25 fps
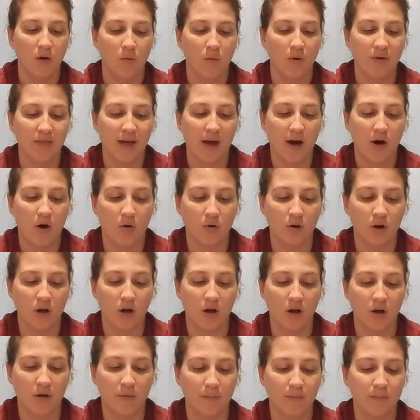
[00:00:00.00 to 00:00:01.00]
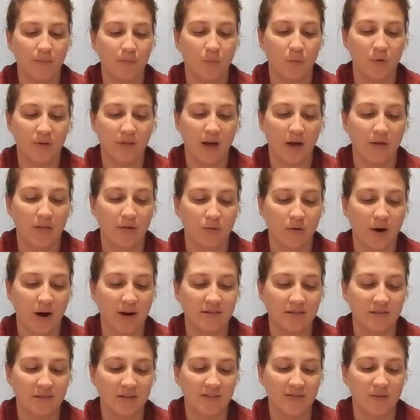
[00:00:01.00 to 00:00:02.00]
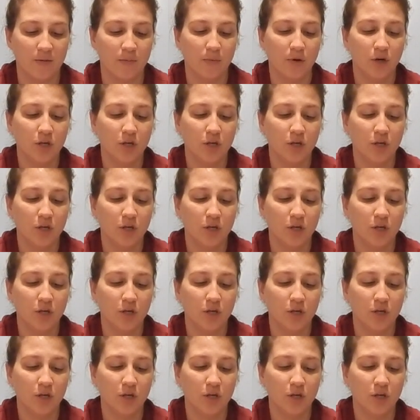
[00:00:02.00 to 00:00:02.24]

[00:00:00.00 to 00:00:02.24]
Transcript: without the rises even